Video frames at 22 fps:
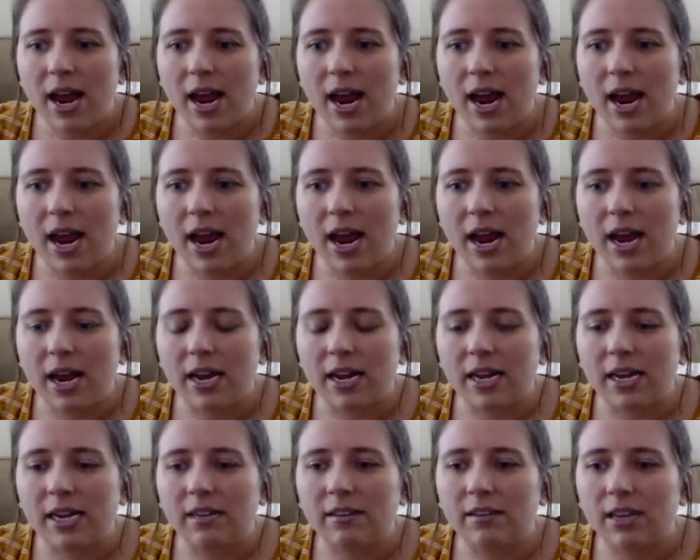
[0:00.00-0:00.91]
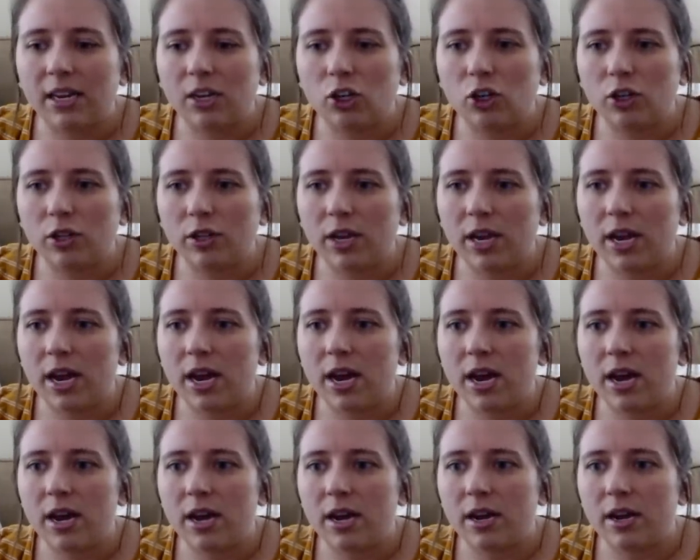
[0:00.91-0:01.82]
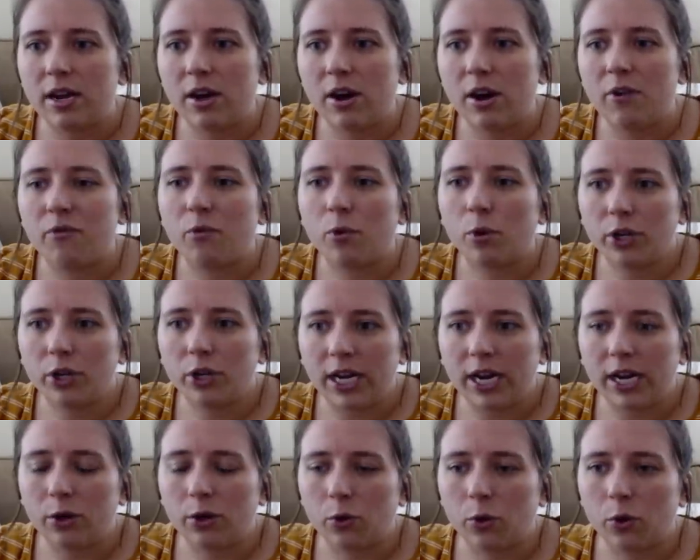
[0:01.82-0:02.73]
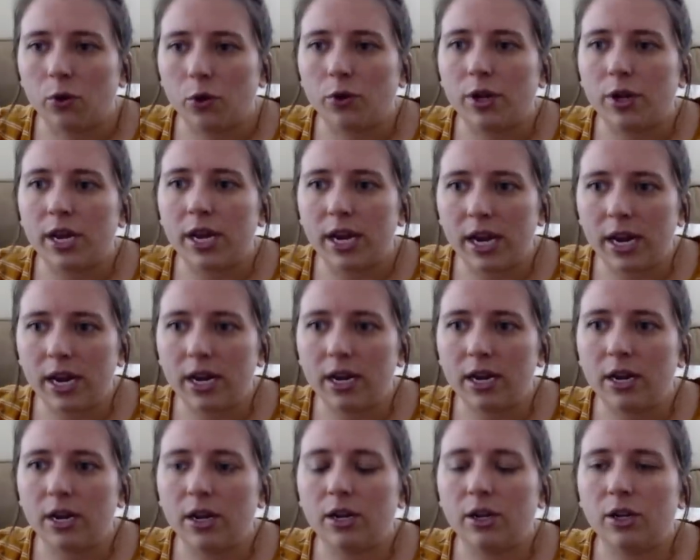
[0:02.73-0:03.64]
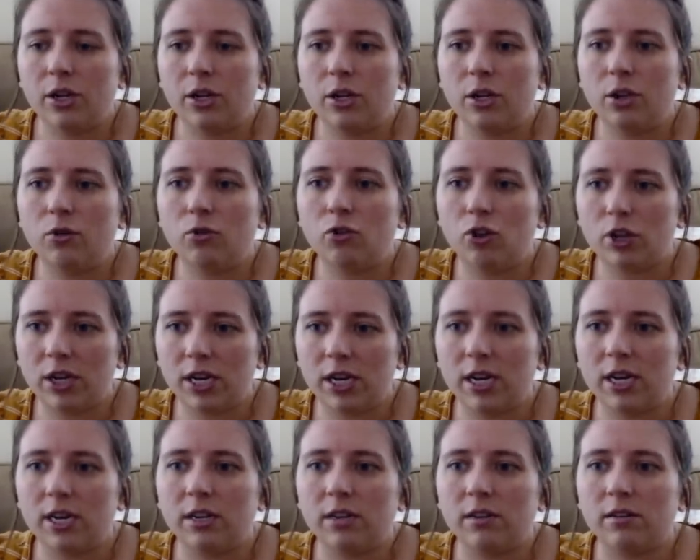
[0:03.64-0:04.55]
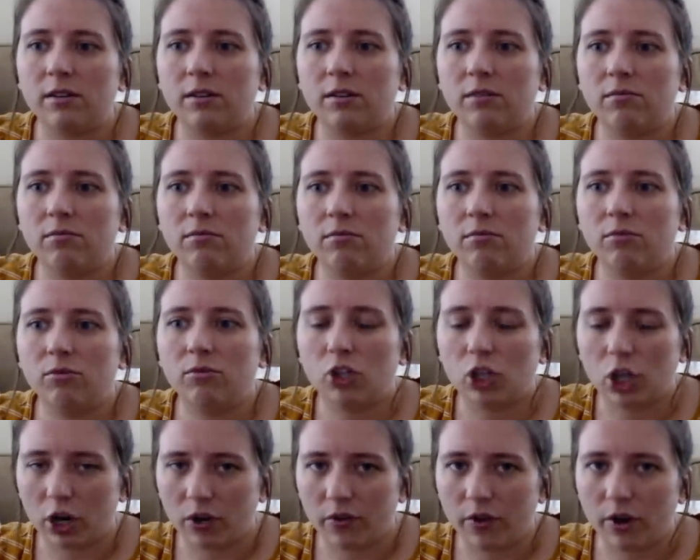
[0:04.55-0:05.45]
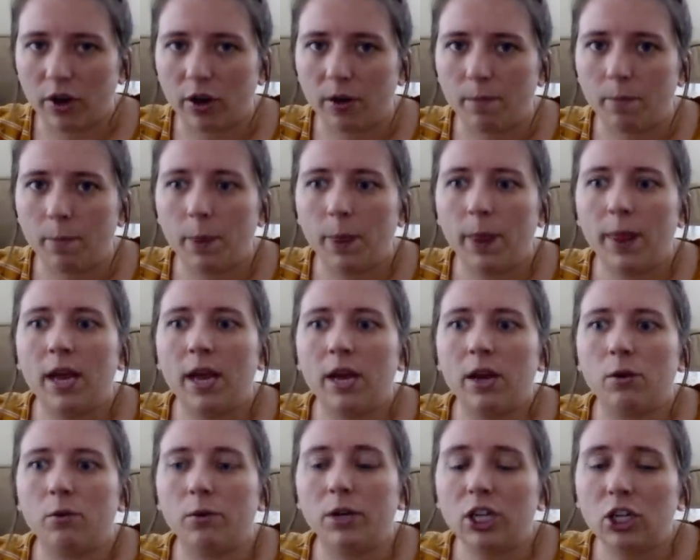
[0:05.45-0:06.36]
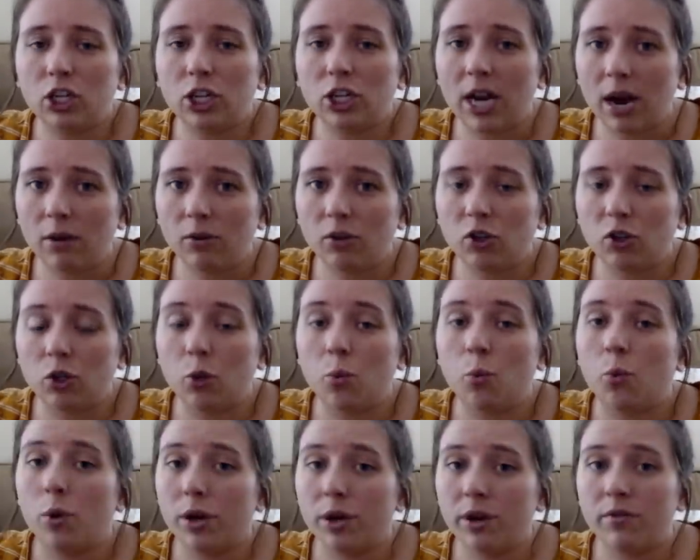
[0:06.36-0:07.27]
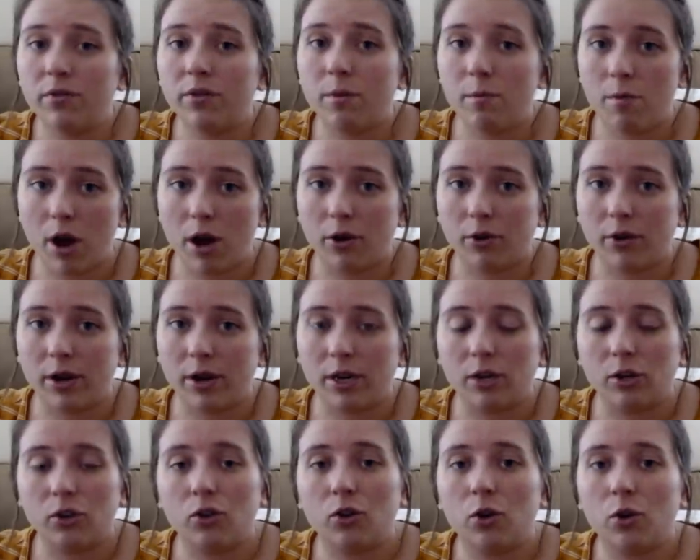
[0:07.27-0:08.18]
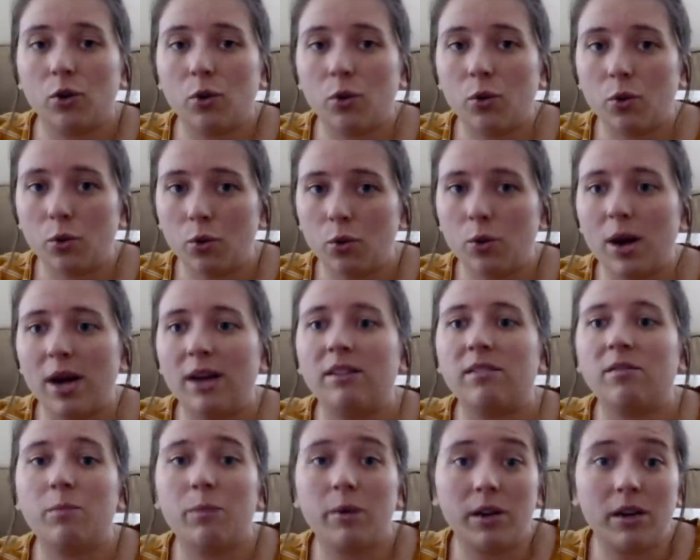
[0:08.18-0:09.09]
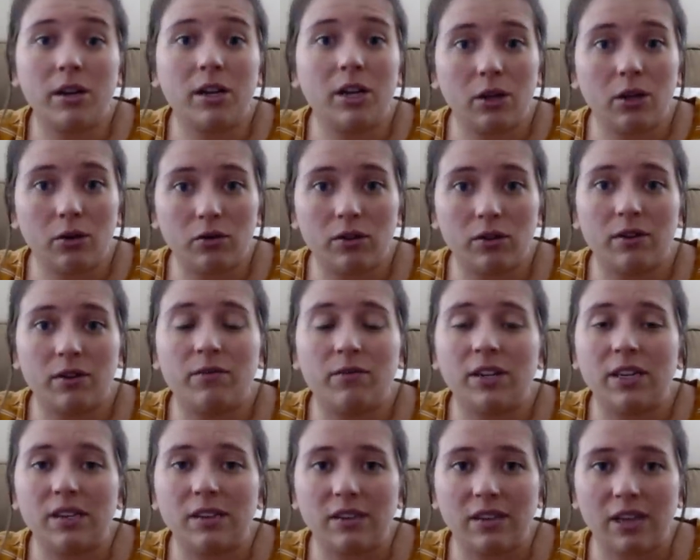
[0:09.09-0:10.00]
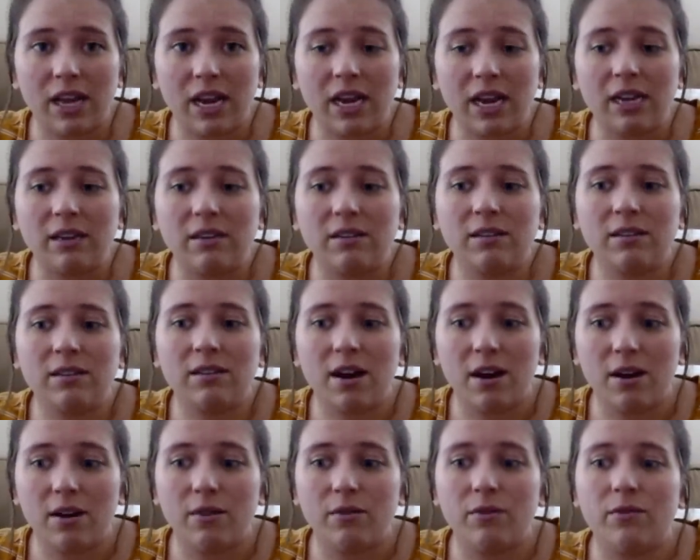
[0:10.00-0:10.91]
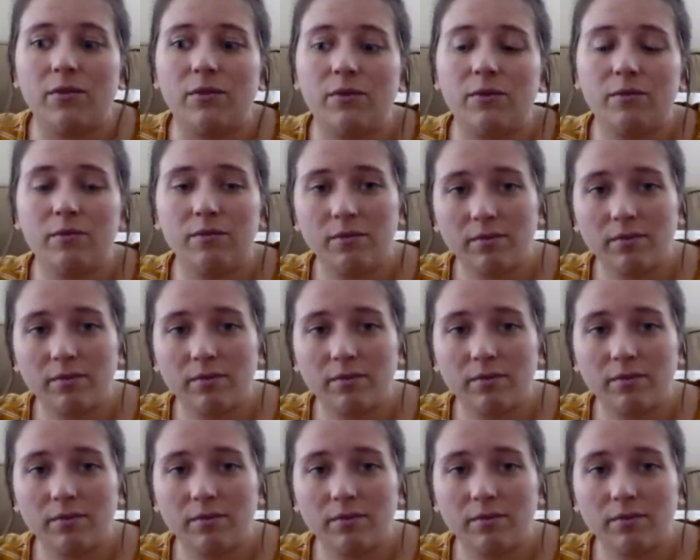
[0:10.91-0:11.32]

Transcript: And essentially, a fourteen-year-old in Eugenia's server reached out to one of the moderators who has been accused of these things, of...